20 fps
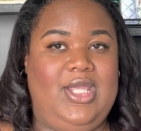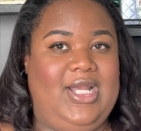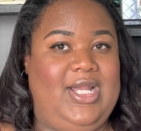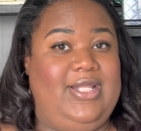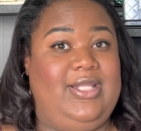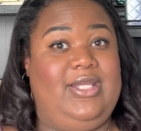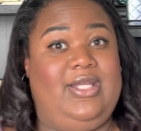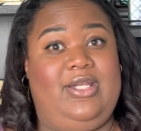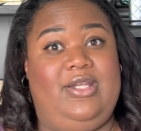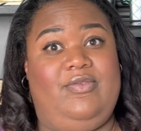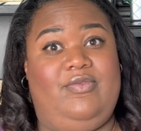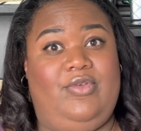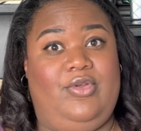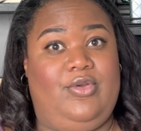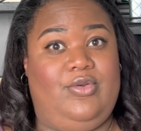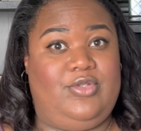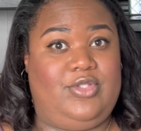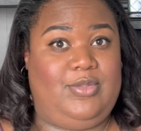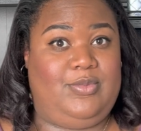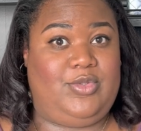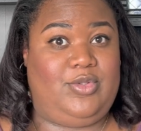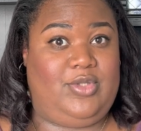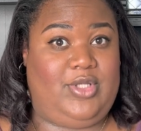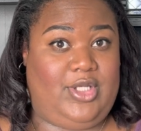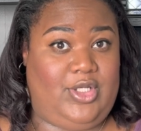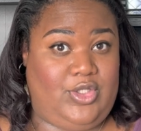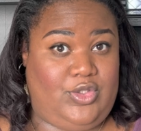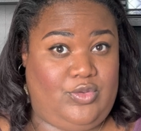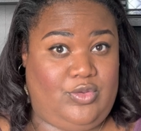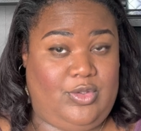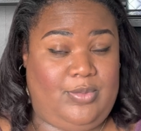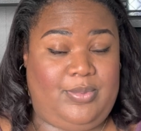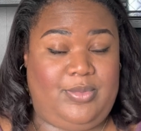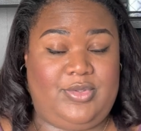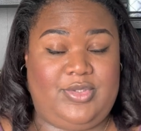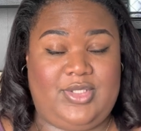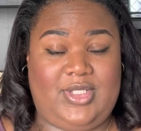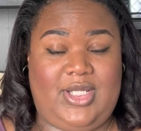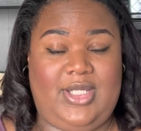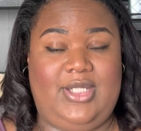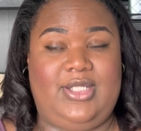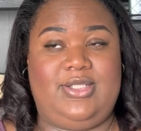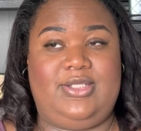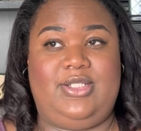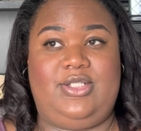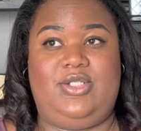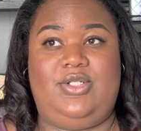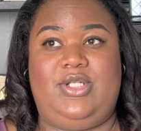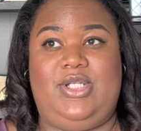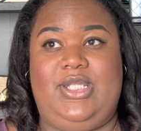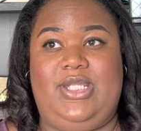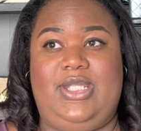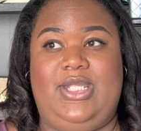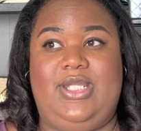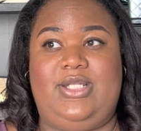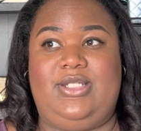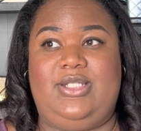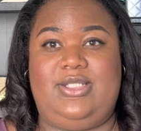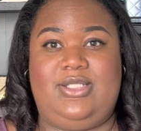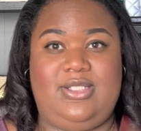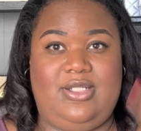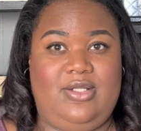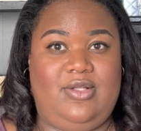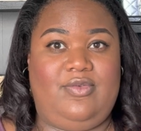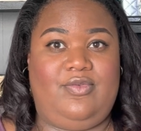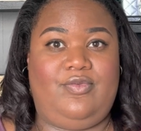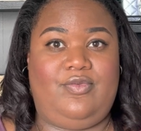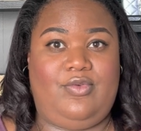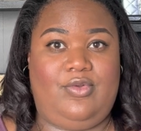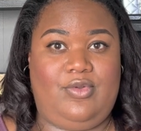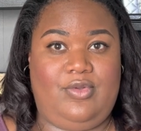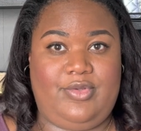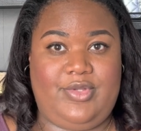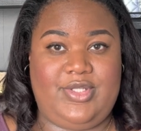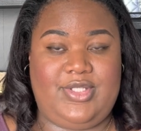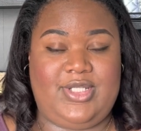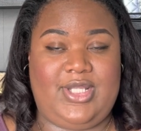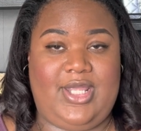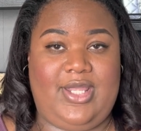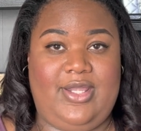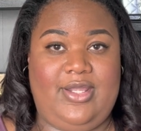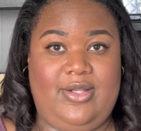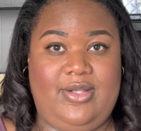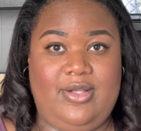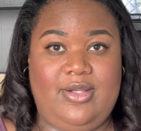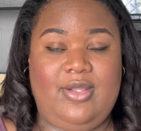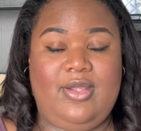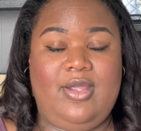I think it even goes up to like a triple size that you can get to see the full design.